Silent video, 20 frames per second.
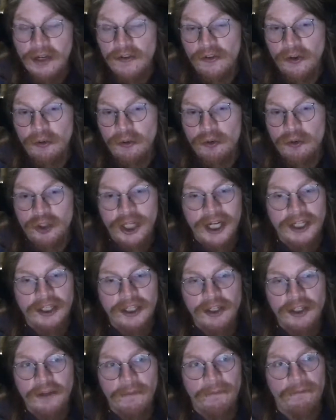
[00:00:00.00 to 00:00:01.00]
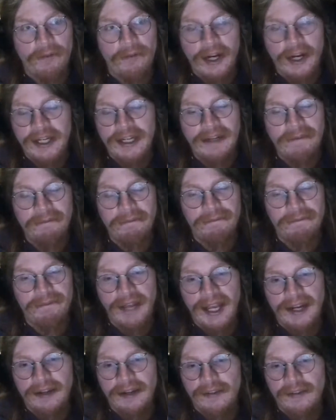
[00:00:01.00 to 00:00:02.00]
So check your fucking
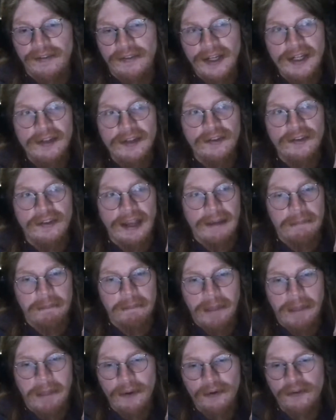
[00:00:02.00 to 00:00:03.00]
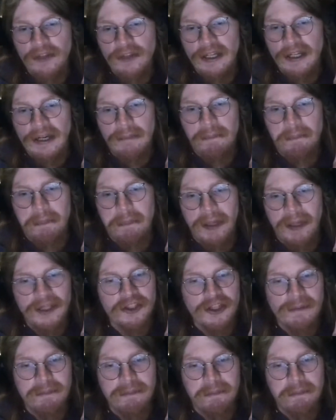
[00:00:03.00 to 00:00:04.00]
facts. Stop posting a
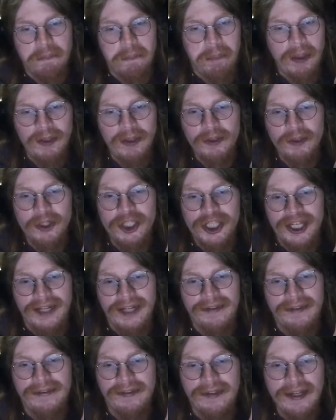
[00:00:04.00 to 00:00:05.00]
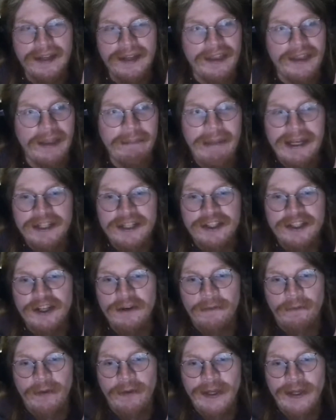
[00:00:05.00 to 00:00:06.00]
bunch of bullshit that makes
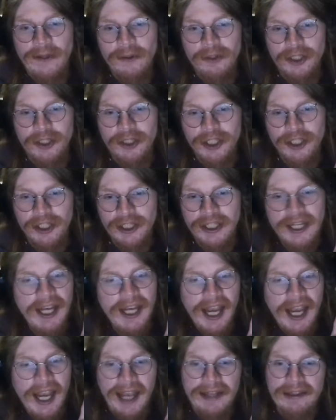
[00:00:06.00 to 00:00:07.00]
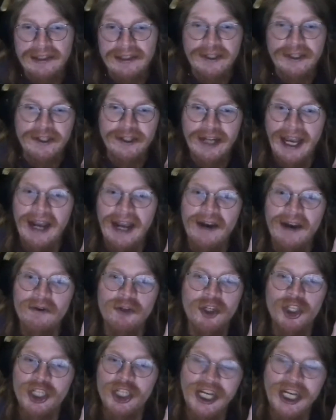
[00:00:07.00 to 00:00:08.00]
you feel good and learn how
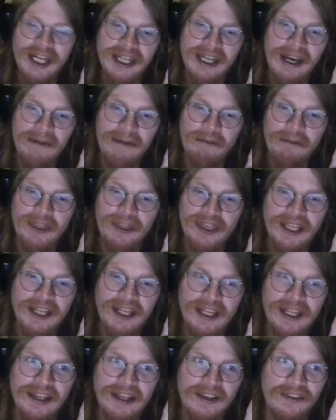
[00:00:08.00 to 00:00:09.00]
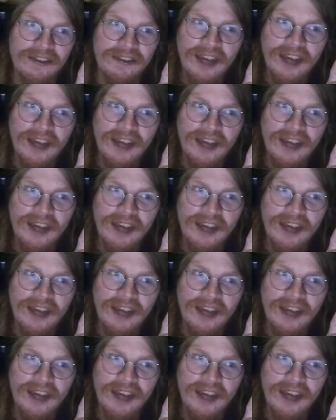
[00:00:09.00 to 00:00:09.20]
shitty everything is